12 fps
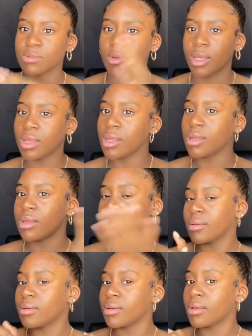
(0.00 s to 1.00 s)
with
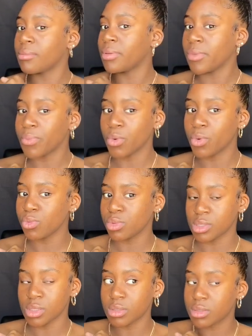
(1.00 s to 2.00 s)
people
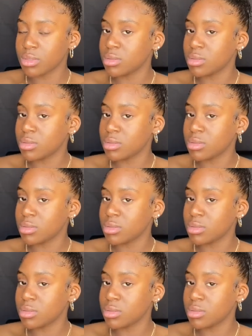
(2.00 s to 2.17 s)
was,